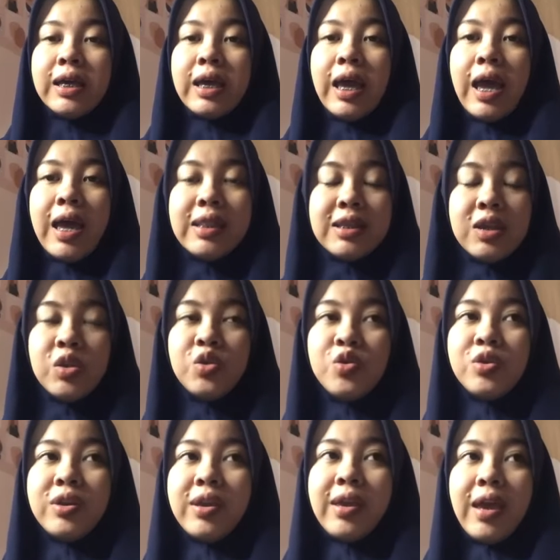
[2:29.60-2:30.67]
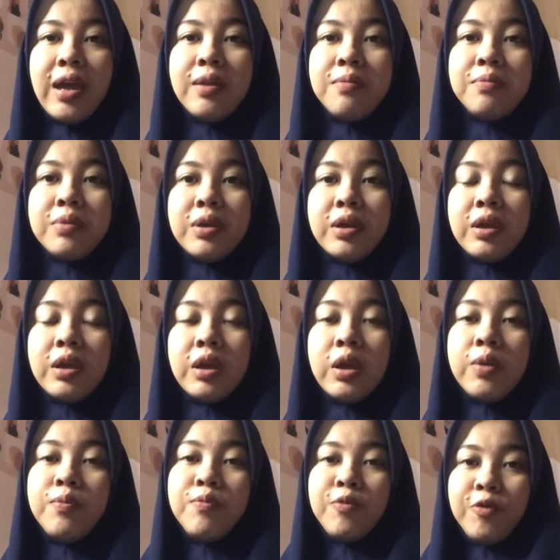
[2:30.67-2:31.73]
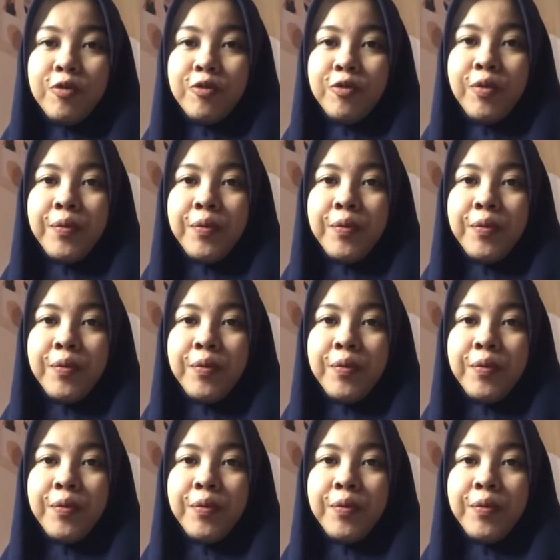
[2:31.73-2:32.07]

attitude can be improved.